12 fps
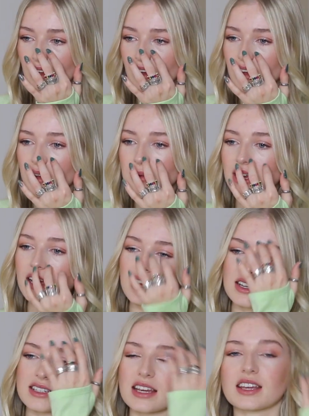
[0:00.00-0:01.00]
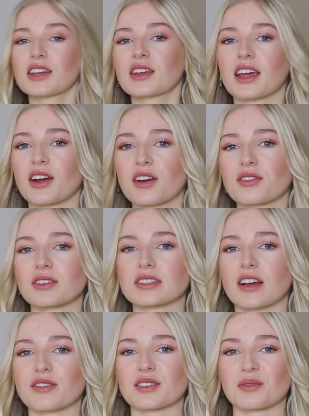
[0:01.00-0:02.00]
Um, taking care of
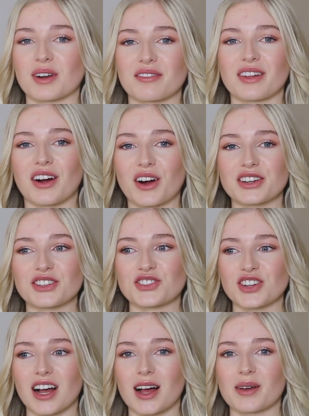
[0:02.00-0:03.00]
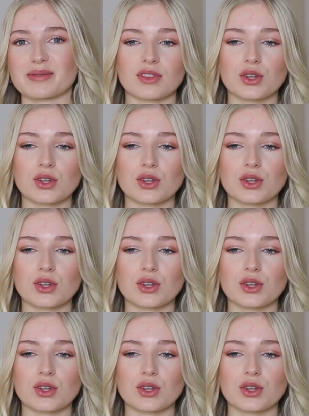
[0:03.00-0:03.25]
yourself is one of the hardest jobs.